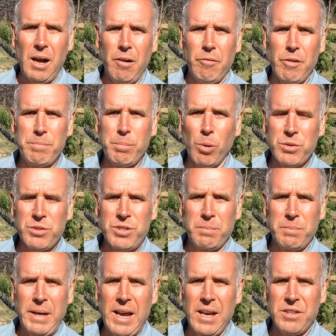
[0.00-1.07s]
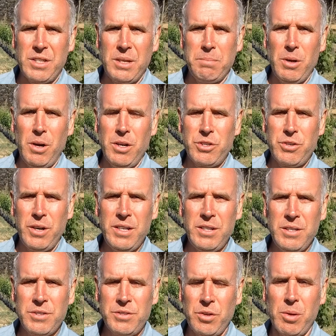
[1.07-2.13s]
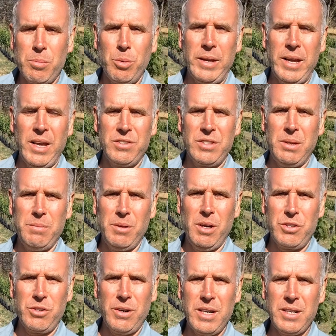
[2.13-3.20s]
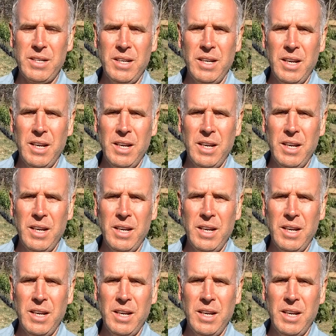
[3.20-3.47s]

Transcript: we've bought some calcium nitrate, soluble calcium nitrate,